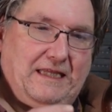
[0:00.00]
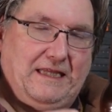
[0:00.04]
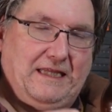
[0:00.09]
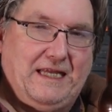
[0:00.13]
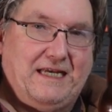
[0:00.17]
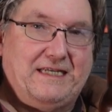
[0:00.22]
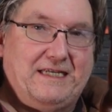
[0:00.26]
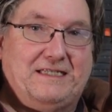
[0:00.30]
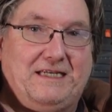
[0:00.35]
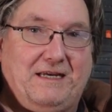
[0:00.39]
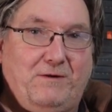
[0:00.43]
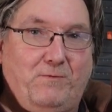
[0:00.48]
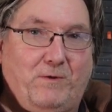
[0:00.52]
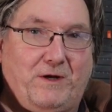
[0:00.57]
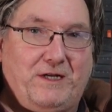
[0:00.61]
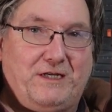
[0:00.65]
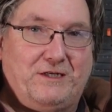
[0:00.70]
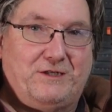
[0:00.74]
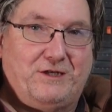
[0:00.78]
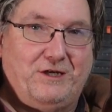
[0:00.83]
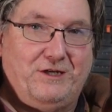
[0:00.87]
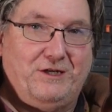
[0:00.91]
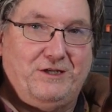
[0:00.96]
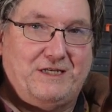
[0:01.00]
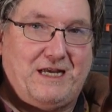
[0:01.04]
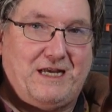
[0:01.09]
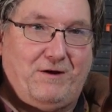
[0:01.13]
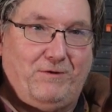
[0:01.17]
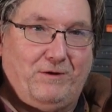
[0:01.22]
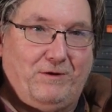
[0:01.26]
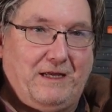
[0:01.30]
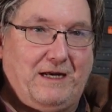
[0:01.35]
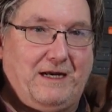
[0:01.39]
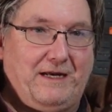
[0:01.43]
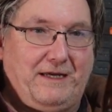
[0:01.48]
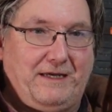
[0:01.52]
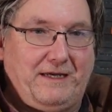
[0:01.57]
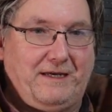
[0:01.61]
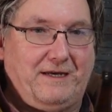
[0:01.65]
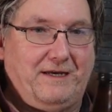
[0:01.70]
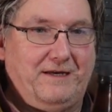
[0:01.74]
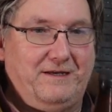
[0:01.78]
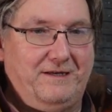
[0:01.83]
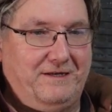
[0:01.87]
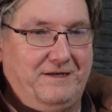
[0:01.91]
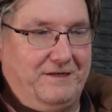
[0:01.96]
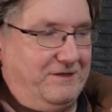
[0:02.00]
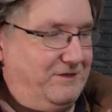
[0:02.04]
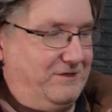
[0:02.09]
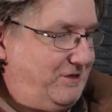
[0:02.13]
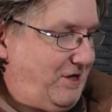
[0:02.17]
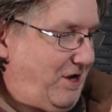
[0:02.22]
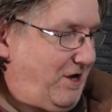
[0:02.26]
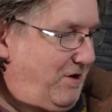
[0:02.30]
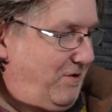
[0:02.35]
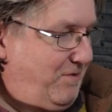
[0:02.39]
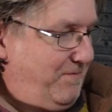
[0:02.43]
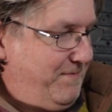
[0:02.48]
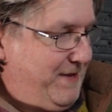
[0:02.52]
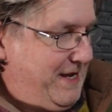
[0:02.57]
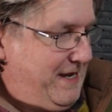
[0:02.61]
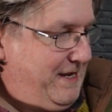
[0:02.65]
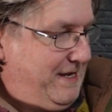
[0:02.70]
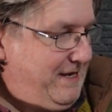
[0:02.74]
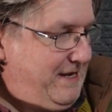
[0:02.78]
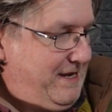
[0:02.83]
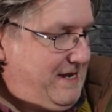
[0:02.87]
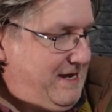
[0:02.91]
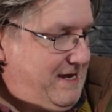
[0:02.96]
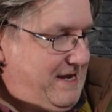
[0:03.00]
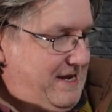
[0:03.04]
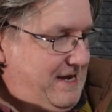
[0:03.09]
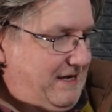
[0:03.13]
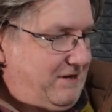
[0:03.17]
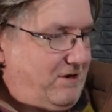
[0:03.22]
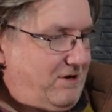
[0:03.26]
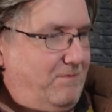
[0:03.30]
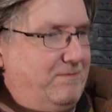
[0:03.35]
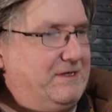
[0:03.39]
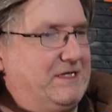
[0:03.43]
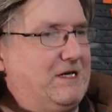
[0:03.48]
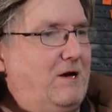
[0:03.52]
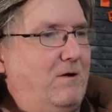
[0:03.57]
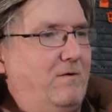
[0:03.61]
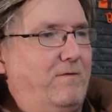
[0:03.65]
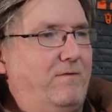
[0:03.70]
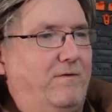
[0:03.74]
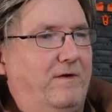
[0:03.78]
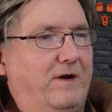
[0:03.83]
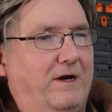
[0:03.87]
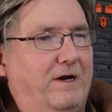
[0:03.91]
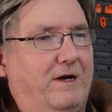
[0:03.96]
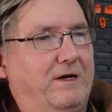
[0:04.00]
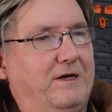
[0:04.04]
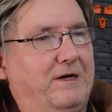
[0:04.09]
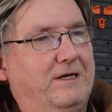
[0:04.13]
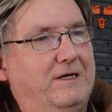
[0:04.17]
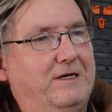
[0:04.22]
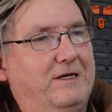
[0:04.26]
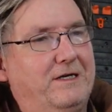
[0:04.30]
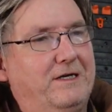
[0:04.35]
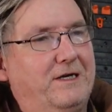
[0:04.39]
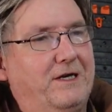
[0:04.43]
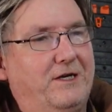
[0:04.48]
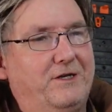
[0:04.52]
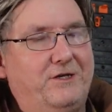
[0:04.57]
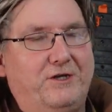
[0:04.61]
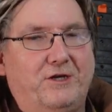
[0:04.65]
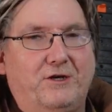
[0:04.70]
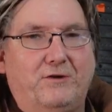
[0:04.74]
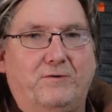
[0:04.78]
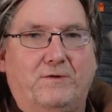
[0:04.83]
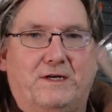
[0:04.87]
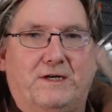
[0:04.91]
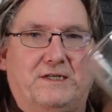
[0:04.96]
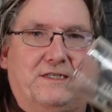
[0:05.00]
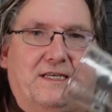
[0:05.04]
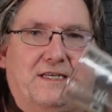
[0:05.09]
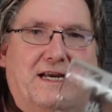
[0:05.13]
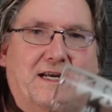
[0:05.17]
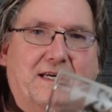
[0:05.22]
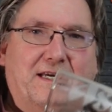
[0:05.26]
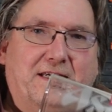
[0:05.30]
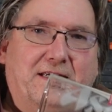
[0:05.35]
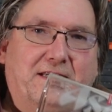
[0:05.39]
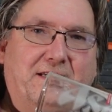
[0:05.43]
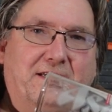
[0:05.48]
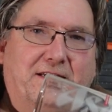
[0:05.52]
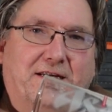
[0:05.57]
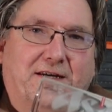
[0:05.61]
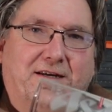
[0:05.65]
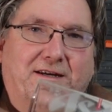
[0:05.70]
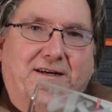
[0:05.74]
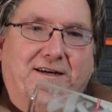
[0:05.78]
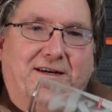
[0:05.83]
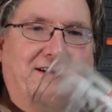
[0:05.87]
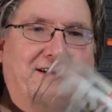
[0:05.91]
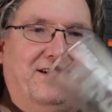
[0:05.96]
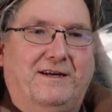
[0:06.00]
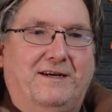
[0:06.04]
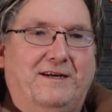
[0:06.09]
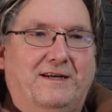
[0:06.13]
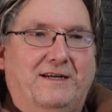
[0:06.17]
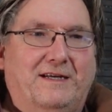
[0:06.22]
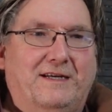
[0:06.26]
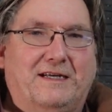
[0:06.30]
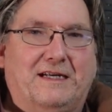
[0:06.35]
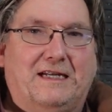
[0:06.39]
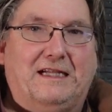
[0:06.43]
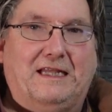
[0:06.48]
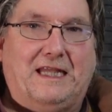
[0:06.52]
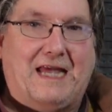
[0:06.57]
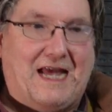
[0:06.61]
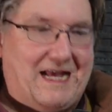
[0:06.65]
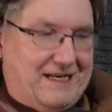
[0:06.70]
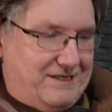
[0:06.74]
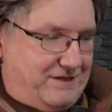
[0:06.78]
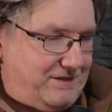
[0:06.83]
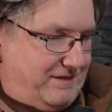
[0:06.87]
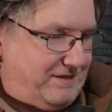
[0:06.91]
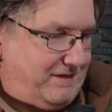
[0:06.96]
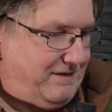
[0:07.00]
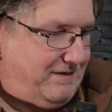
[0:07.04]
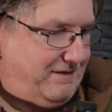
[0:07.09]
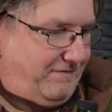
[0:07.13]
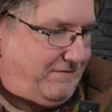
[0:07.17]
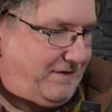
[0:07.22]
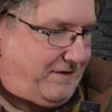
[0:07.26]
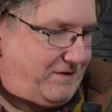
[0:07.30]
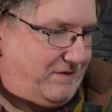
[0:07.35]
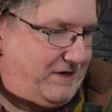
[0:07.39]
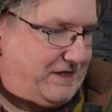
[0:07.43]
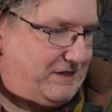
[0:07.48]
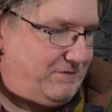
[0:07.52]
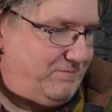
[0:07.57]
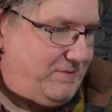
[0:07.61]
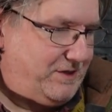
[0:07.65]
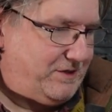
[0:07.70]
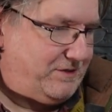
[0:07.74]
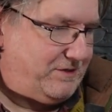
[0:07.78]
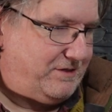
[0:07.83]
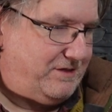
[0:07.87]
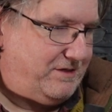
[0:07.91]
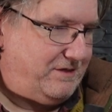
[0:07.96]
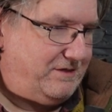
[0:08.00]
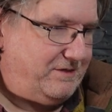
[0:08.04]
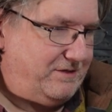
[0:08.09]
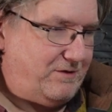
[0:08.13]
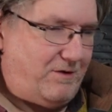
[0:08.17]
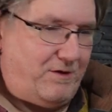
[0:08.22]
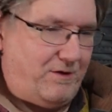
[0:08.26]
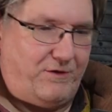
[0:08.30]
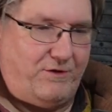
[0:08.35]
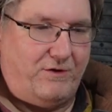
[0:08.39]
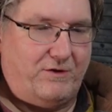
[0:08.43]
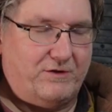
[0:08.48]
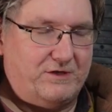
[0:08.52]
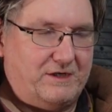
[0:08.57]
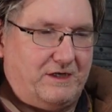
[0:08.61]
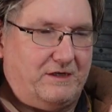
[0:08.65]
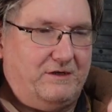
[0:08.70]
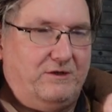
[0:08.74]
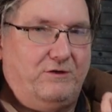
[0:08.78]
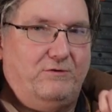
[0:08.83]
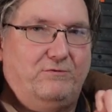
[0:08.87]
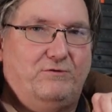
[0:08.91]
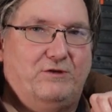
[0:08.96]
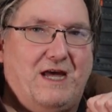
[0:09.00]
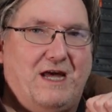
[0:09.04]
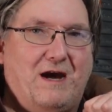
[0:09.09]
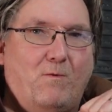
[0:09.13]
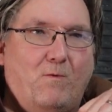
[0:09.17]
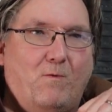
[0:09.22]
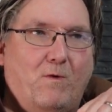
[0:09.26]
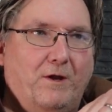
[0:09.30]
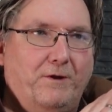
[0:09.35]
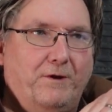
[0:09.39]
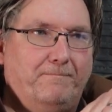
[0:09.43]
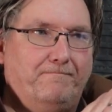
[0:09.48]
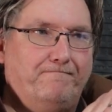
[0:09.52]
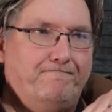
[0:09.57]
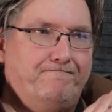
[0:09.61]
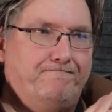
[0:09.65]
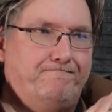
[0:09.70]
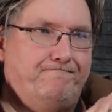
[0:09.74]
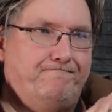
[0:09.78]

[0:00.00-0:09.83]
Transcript: Let's see what it turns out like. So I got myself a new Asahi glass for Christmas, so I thought I'd use that one.